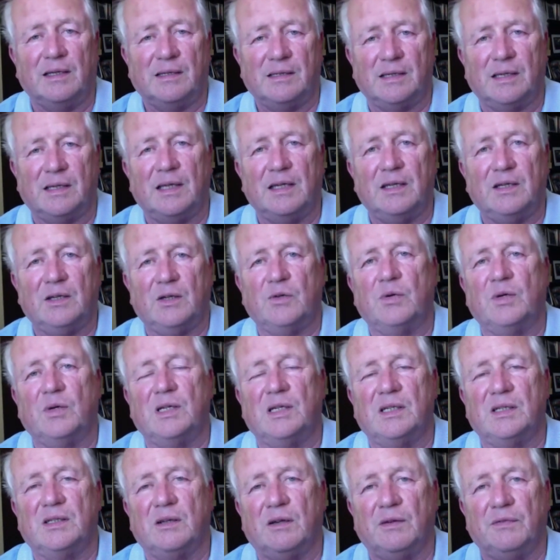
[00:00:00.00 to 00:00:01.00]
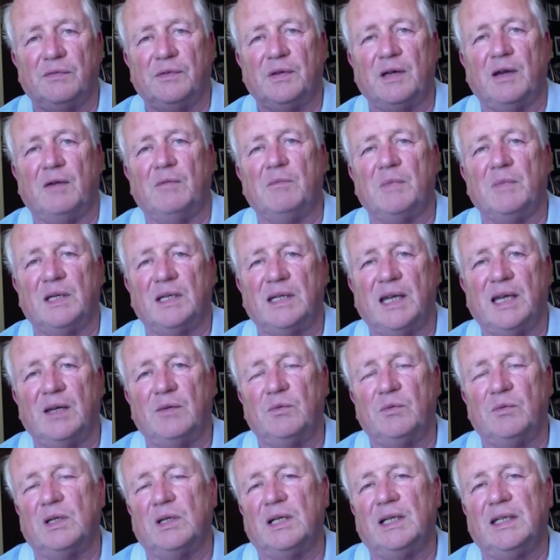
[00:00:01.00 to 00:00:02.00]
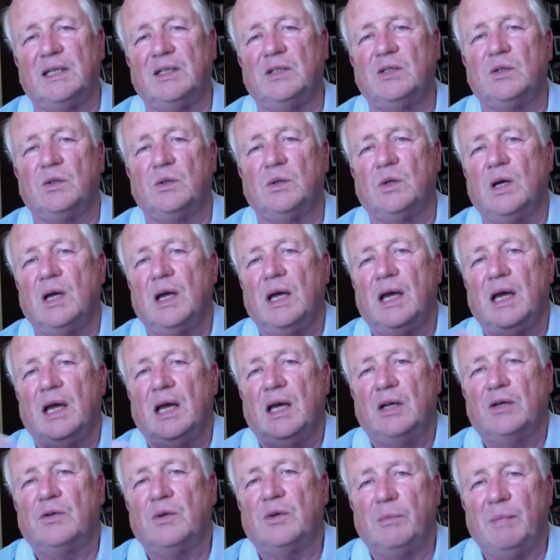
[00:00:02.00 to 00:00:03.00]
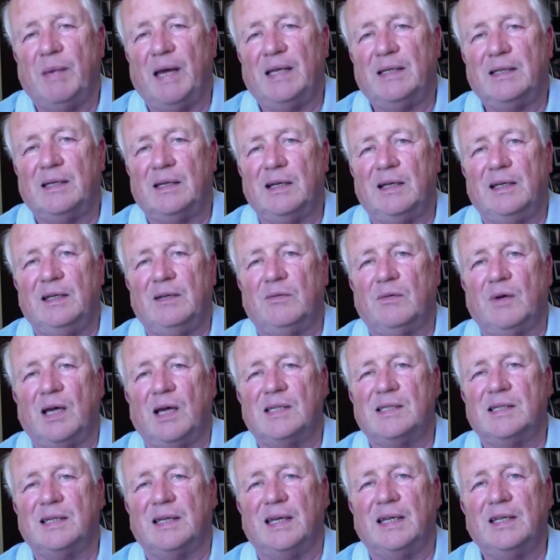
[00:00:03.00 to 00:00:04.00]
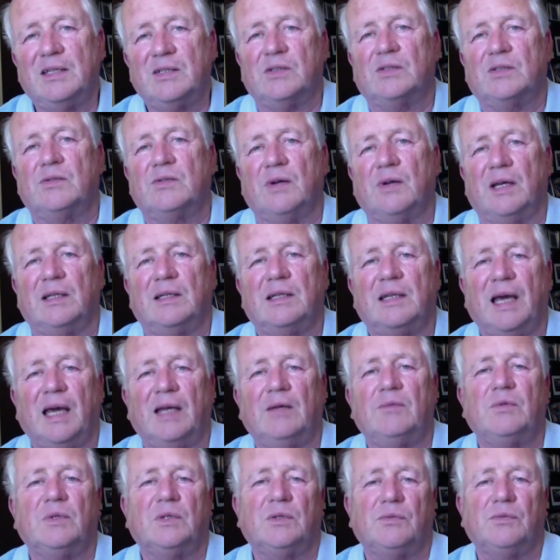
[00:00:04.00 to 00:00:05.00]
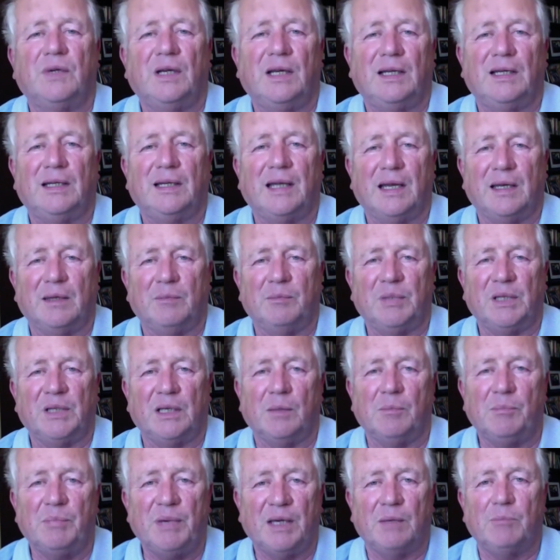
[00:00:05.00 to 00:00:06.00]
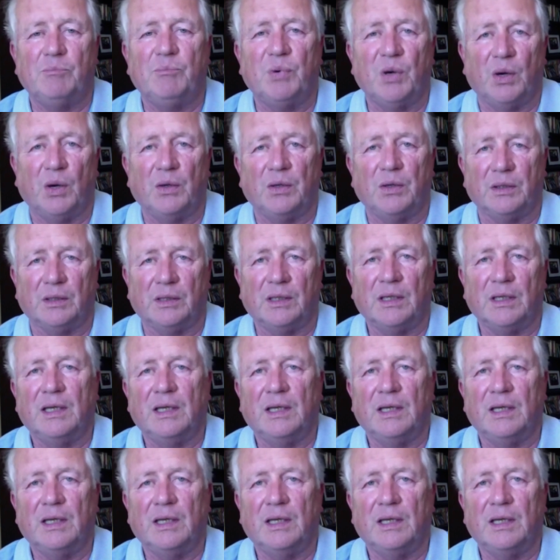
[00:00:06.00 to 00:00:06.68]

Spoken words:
increase of government debt would lead to dramatically rising interest rate, that would really then be a big burden.